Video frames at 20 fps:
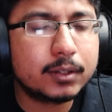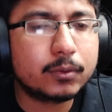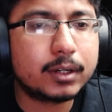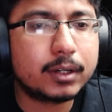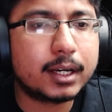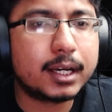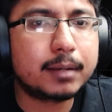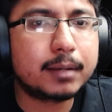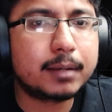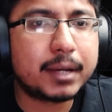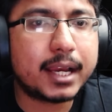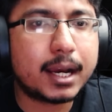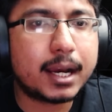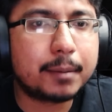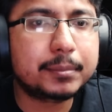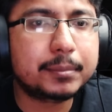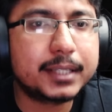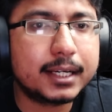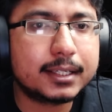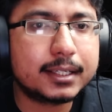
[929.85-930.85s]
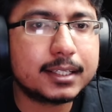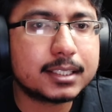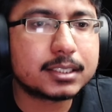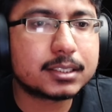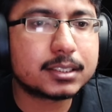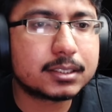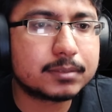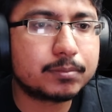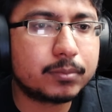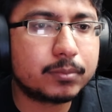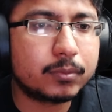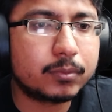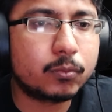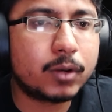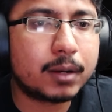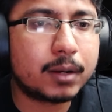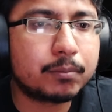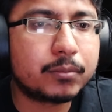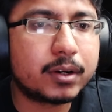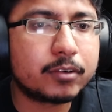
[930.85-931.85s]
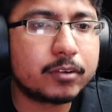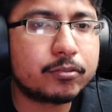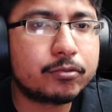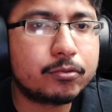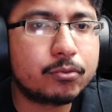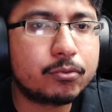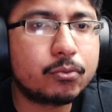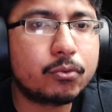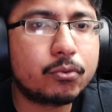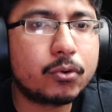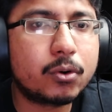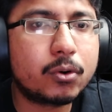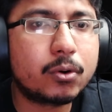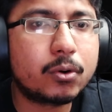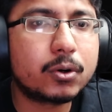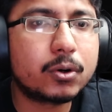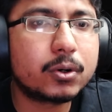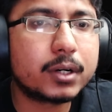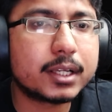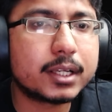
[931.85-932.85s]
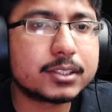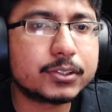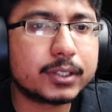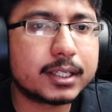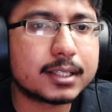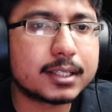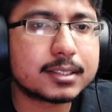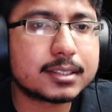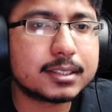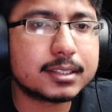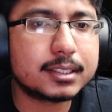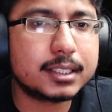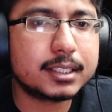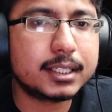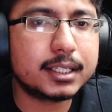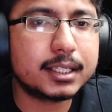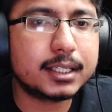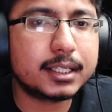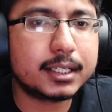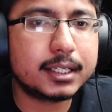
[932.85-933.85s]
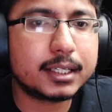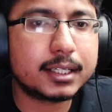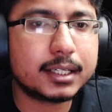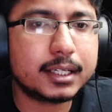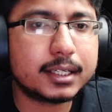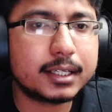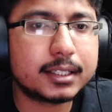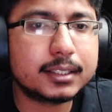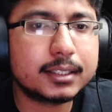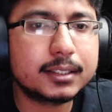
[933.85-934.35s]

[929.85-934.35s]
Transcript: and my update is 1.4, as you can see here.